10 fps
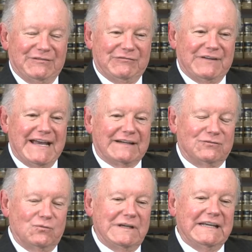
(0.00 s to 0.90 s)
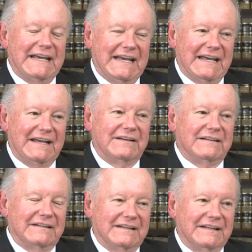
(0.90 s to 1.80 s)
In fact, we
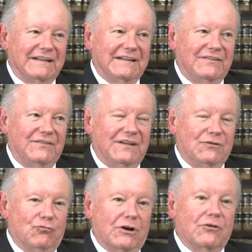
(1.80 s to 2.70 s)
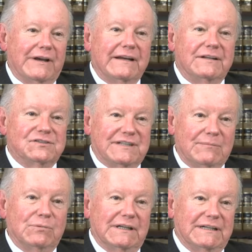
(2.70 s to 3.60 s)
had the rear end
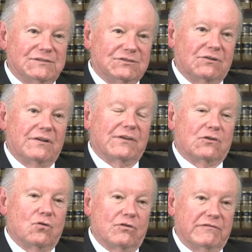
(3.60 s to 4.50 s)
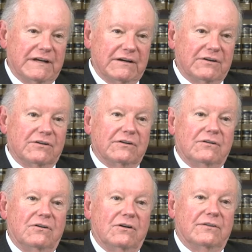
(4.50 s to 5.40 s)
assemblies on the Corvair,
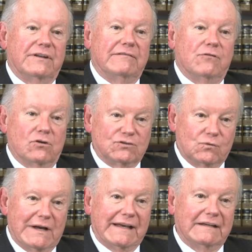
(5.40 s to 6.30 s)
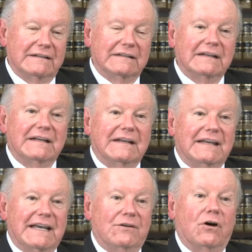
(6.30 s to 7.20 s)
on the Volkswagen,
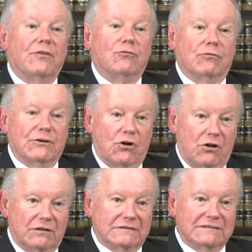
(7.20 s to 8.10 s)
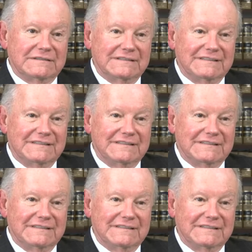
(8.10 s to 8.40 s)
and on the Renault,